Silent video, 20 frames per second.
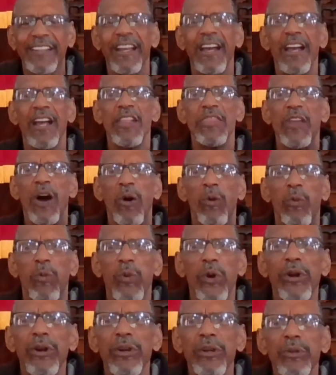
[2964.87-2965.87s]
The
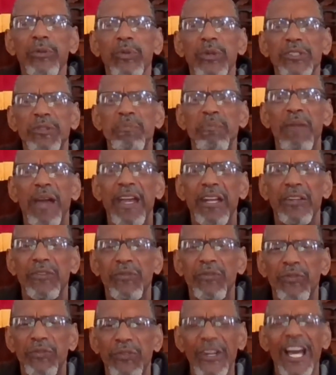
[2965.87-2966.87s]
Word was made
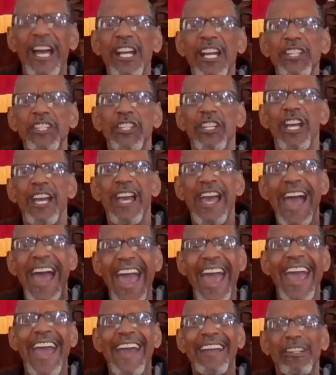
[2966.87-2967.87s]
flesh
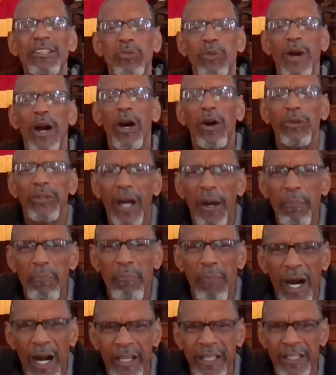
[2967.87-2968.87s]
and dwelt
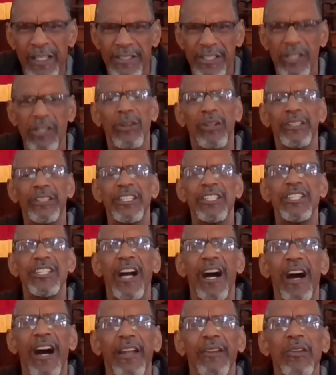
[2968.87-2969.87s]
among us, according to John
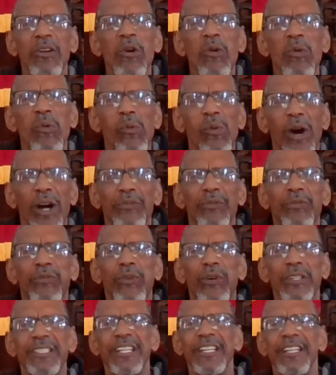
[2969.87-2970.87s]

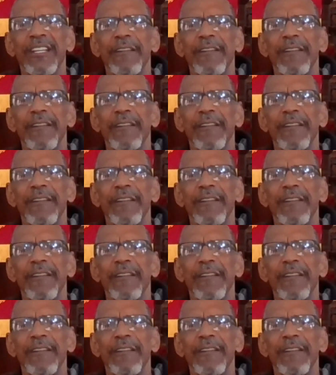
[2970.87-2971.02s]
1.14.